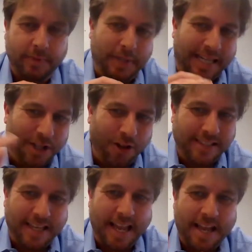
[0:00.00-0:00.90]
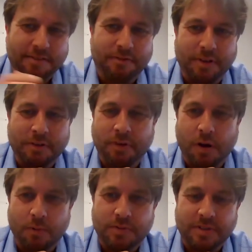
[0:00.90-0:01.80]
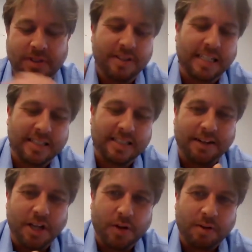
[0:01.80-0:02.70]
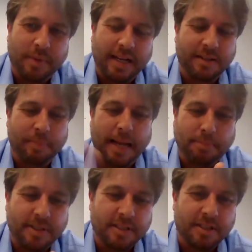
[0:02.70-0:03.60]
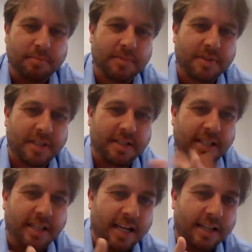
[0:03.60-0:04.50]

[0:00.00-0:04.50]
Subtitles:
That like to have involves they start knowing about the baptisms and the